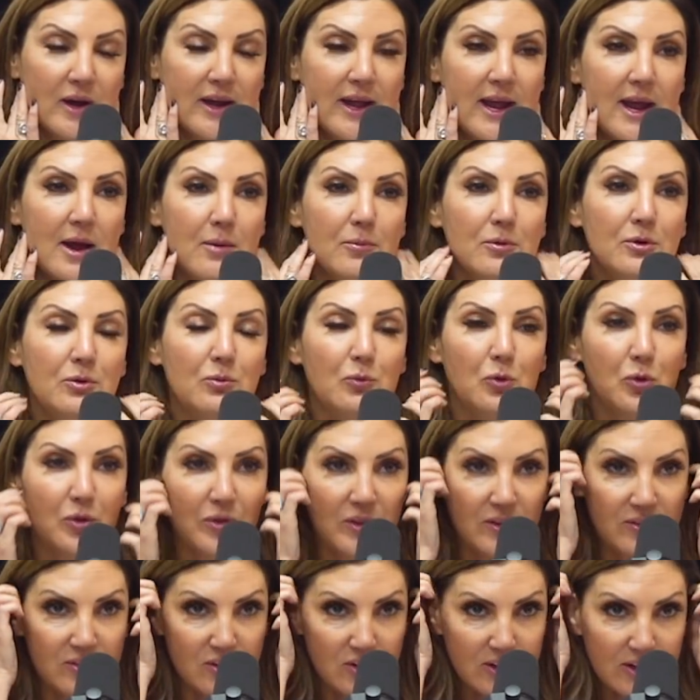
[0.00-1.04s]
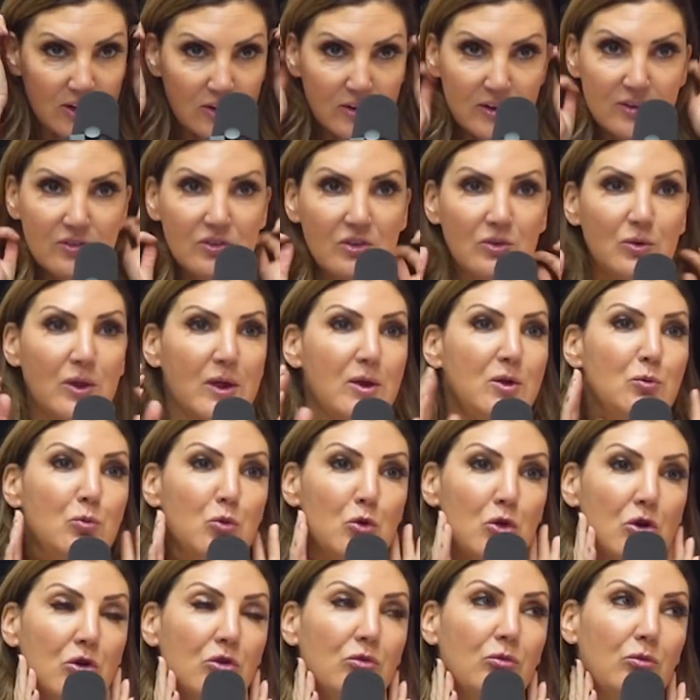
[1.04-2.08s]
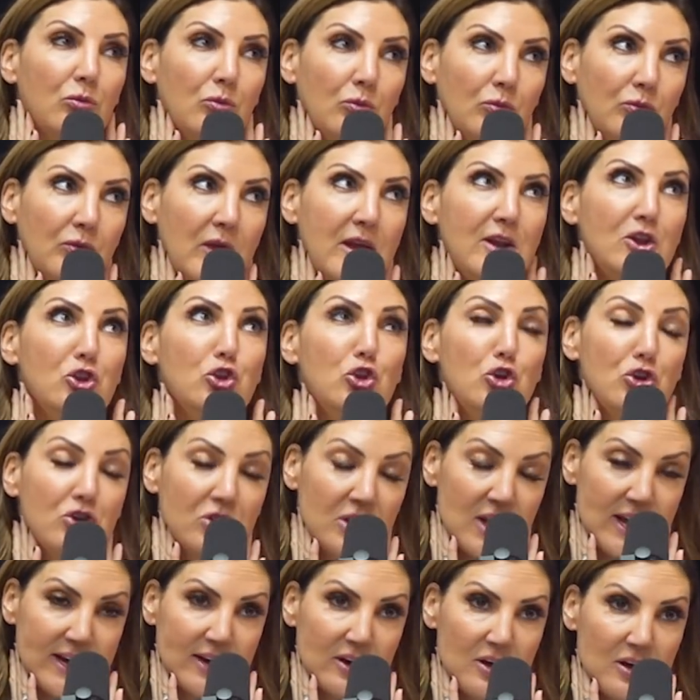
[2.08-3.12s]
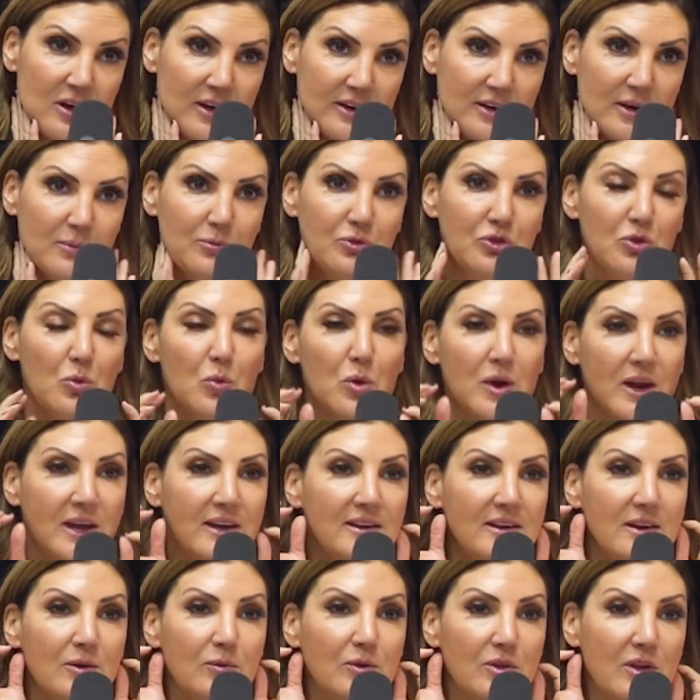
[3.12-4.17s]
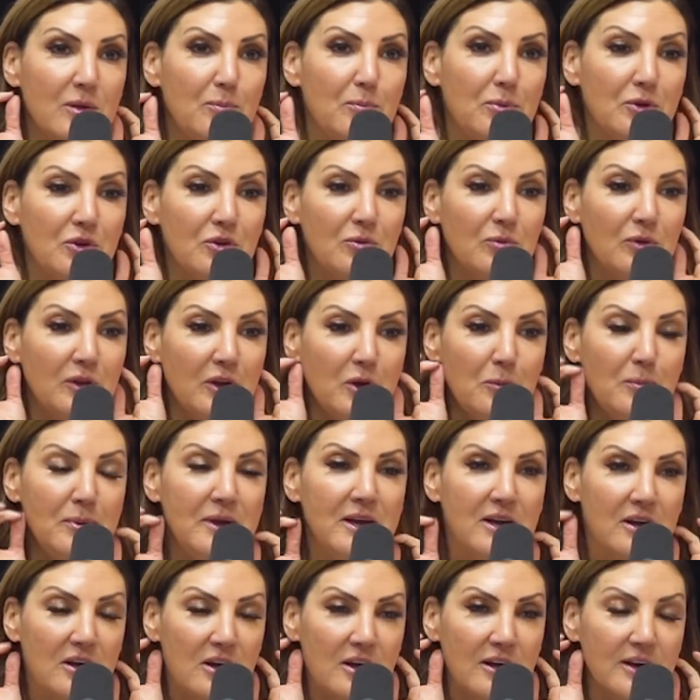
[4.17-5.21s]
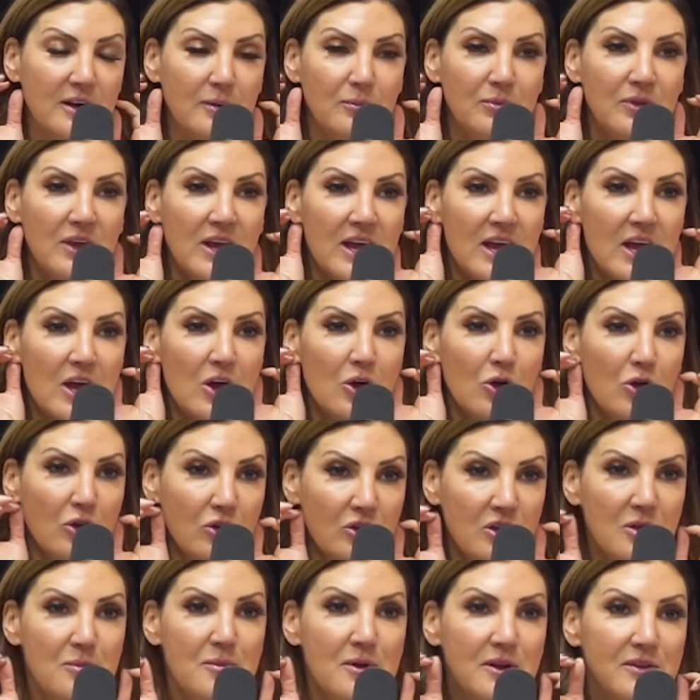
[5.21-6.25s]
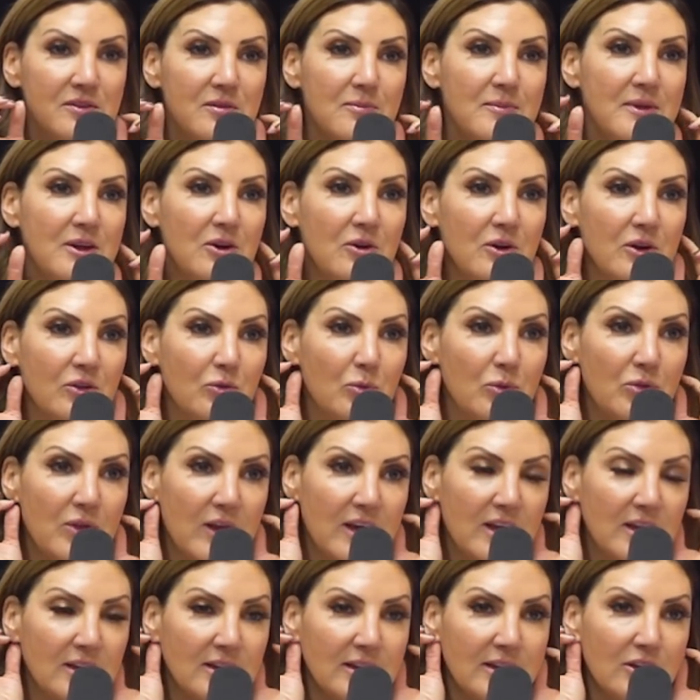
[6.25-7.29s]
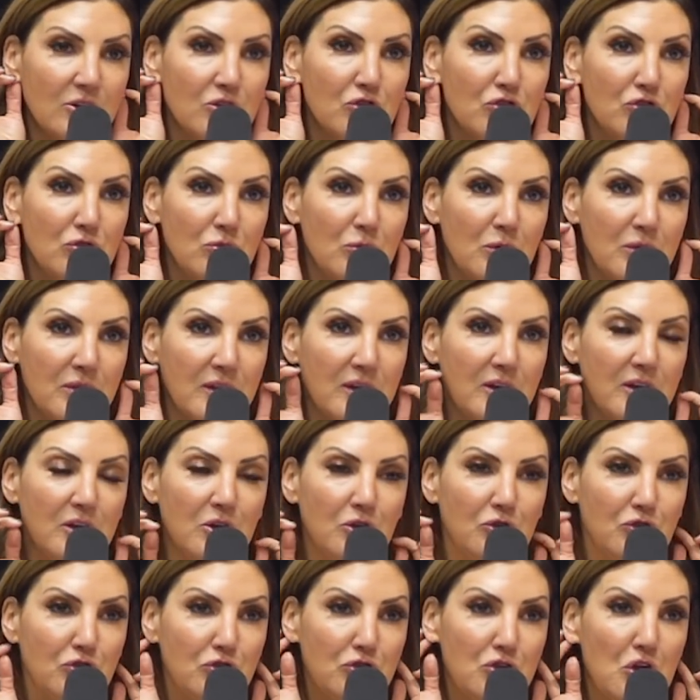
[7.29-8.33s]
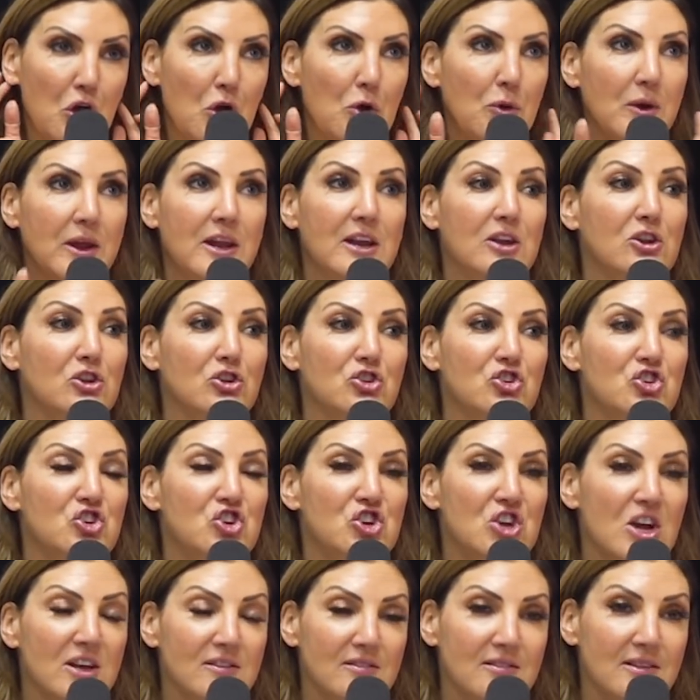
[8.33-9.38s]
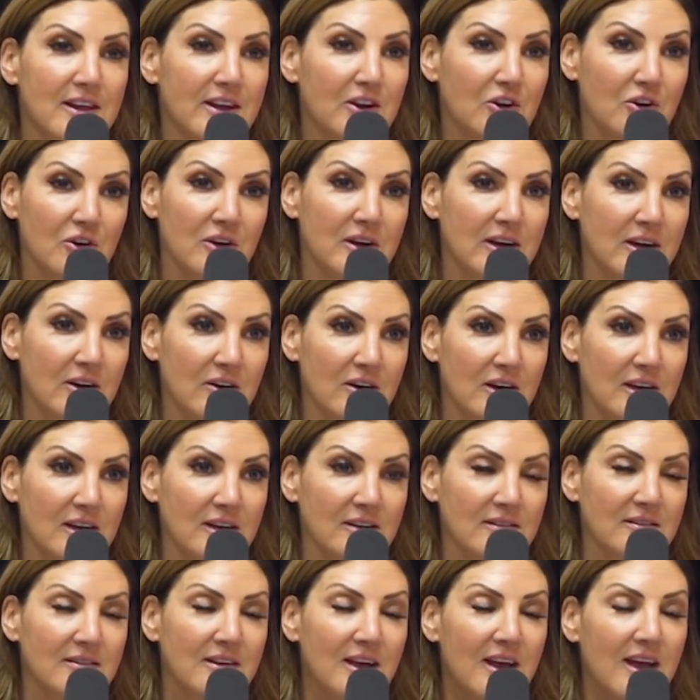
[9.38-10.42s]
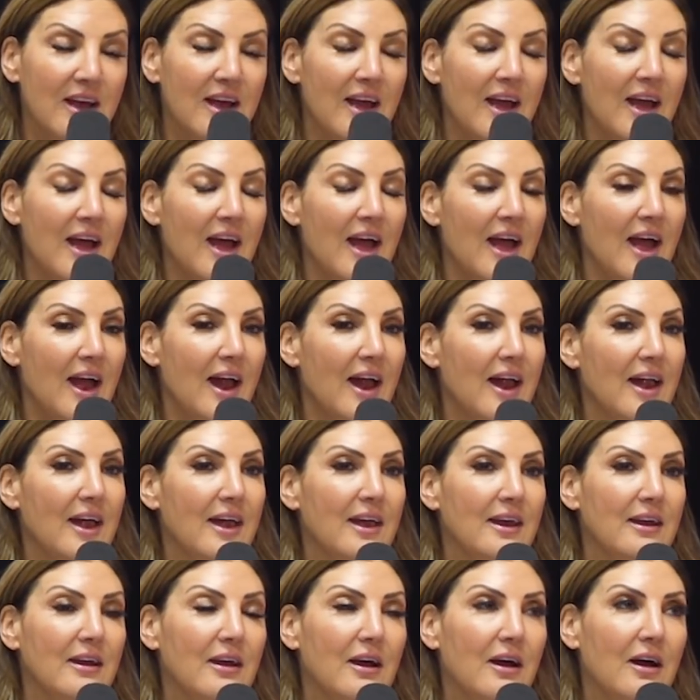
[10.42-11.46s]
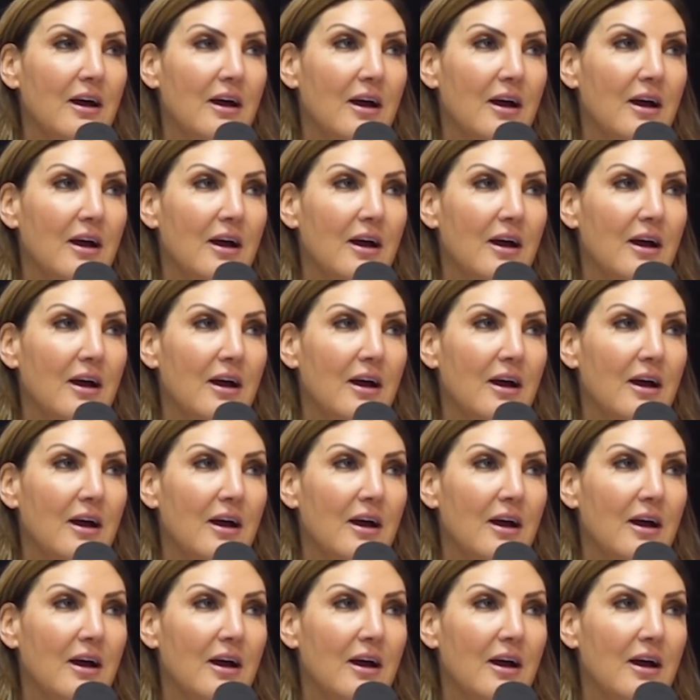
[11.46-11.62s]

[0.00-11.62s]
Cameron wore these, they looked like condoms. So what I did was I put little pink condoms, hooked them on some earrings with a little stone, and it looked just like her earrings. And